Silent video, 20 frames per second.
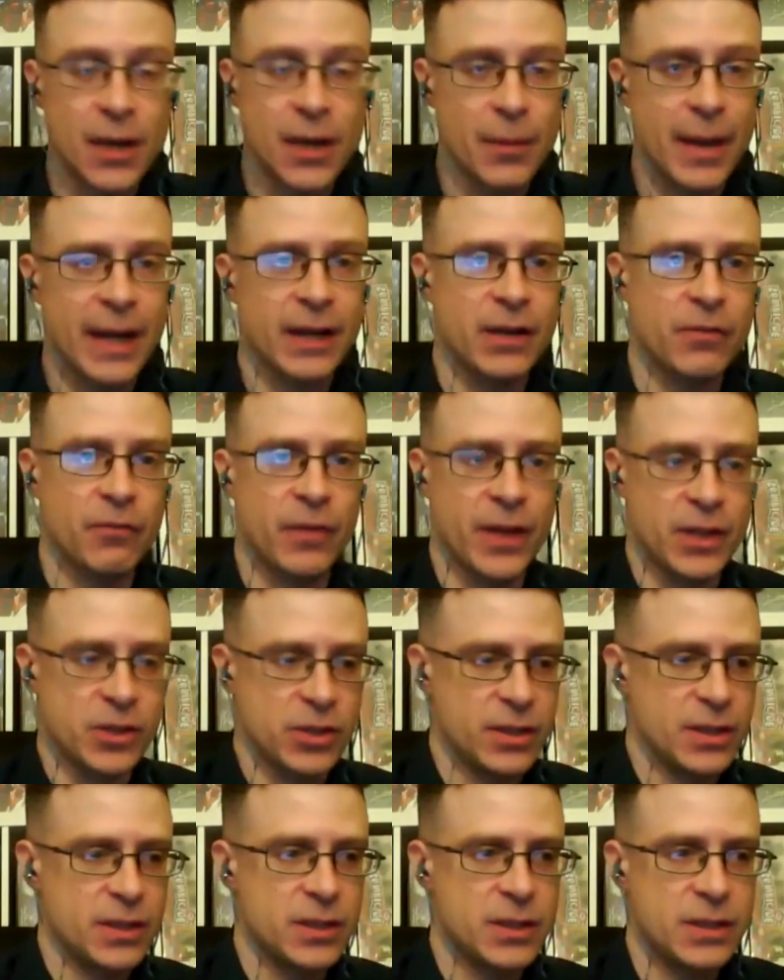at
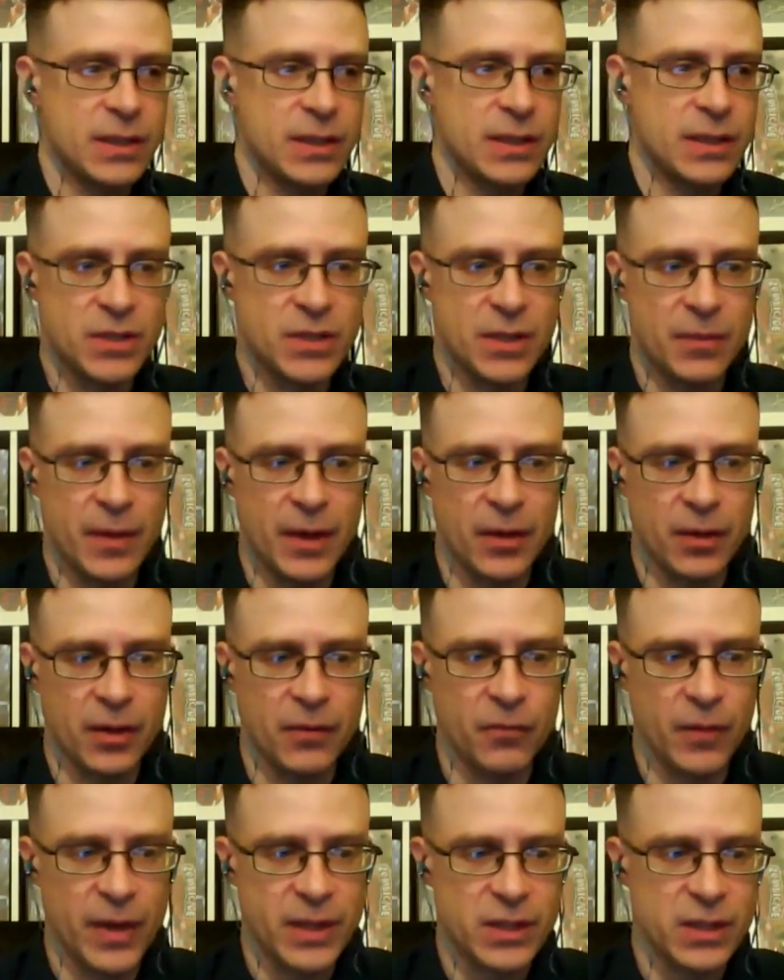conventions. I've seen him at other
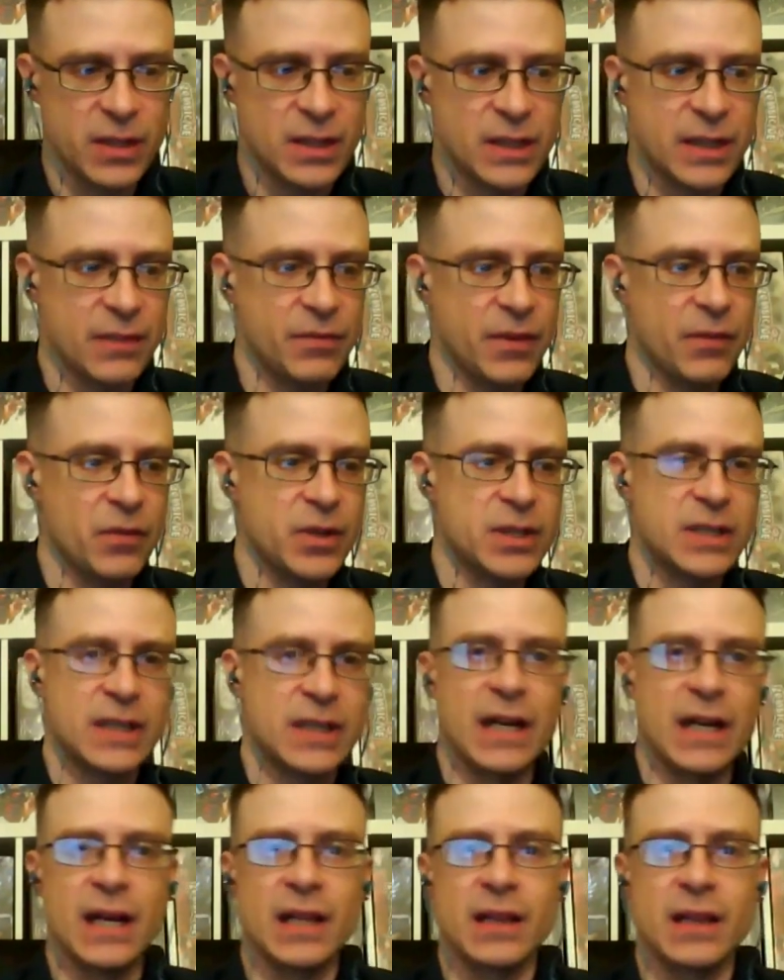conventions. I've never
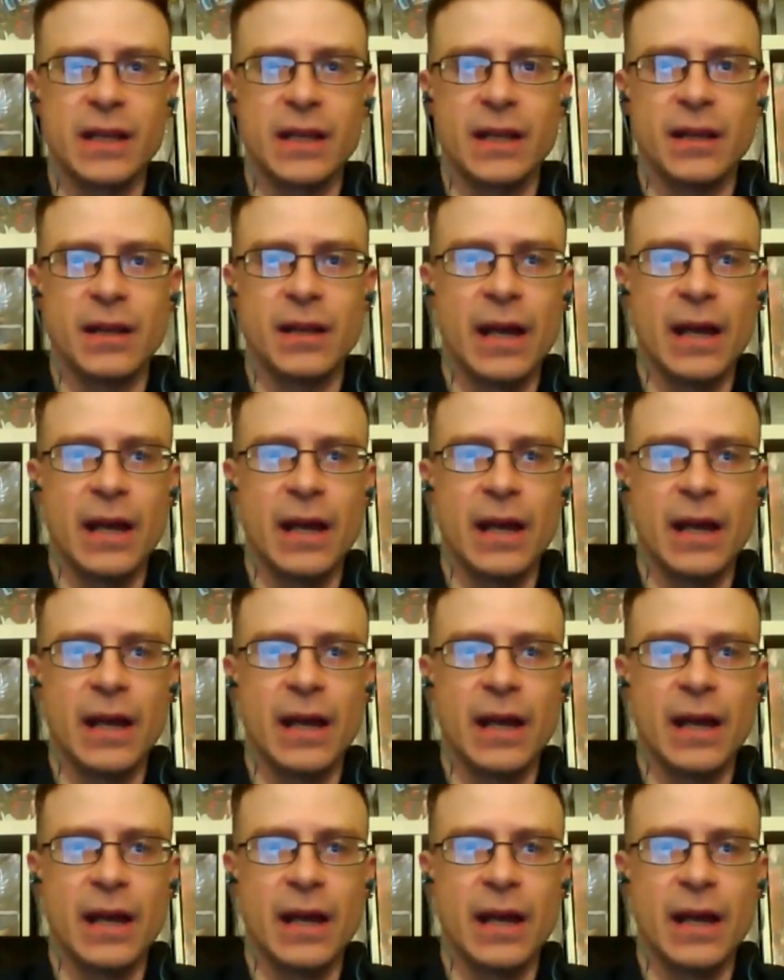seen anything.